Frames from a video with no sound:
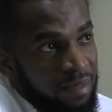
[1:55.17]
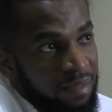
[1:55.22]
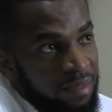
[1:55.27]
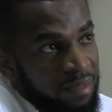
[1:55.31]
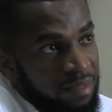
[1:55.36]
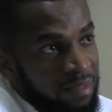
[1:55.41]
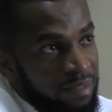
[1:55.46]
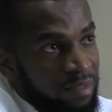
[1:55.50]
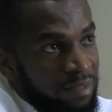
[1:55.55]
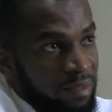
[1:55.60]

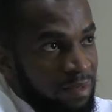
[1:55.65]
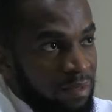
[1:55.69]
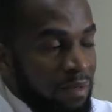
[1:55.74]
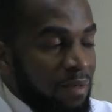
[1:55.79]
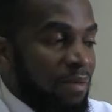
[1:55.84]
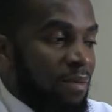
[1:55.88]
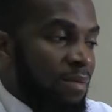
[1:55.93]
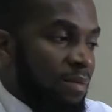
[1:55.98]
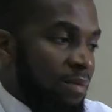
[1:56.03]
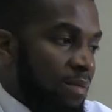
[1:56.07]
Okay.
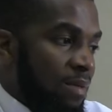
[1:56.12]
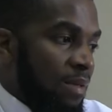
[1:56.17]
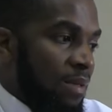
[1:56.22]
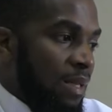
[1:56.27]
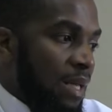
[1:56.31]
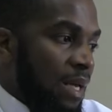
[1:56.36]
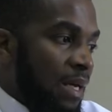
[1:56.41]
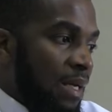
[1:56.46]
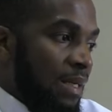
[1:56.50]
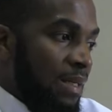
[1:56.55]
So, uh,
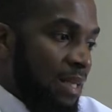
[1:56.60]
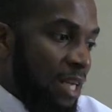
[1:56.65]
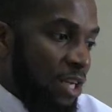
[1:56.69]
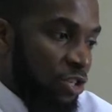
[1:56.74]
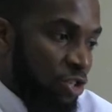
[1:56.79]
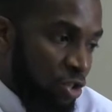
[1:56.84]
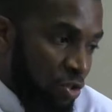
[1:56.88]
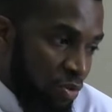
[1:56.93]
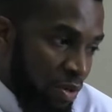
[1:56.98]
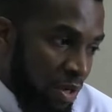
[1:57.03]
like
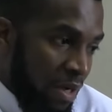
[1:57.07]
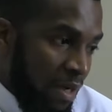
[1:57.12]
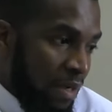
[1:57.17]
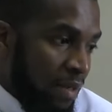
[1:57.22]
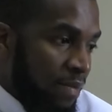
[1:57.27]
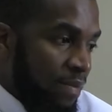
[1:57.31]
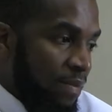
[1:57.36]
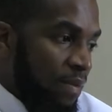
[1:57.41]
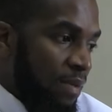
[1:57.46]
Nigeria